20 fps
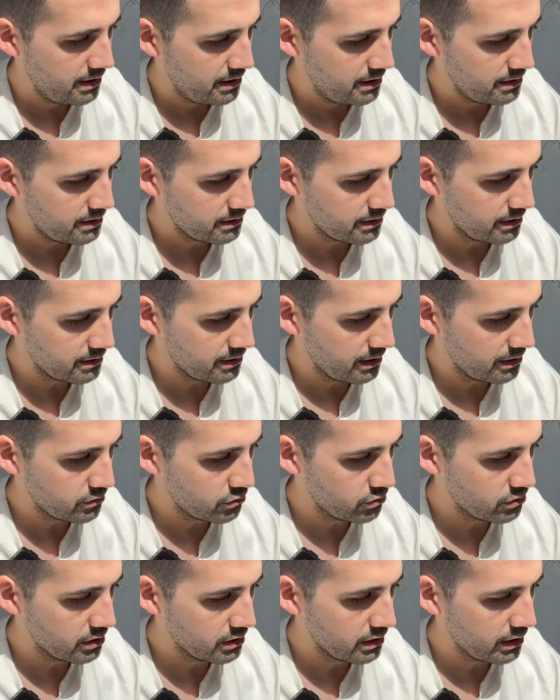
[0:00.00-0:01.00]
and I drew
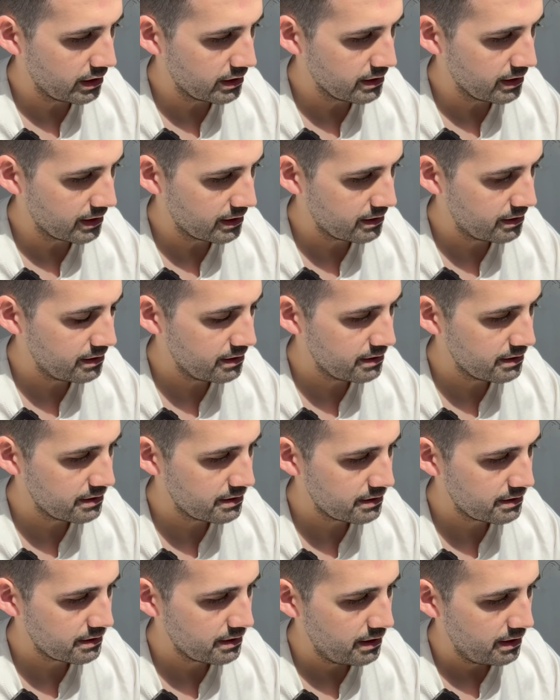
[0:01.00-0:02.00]
the line like
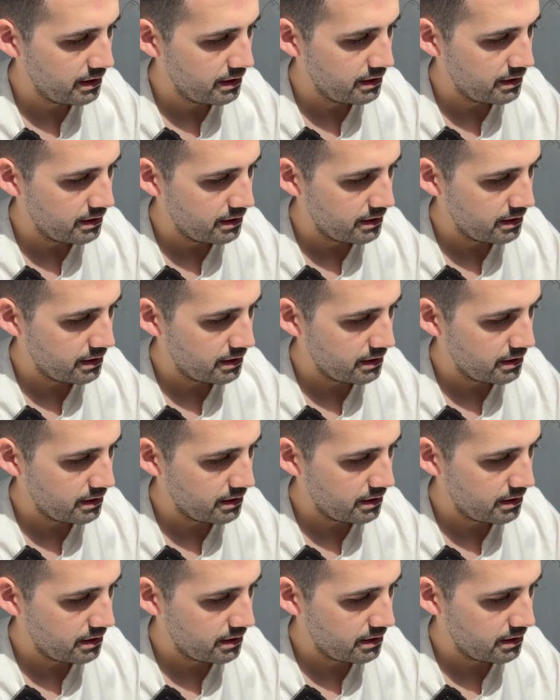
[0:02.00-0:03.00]
this.
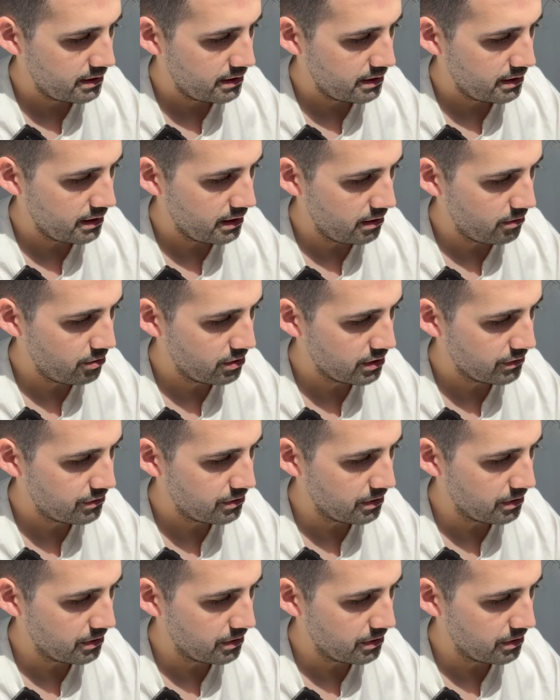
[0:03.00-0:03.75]
A bit of a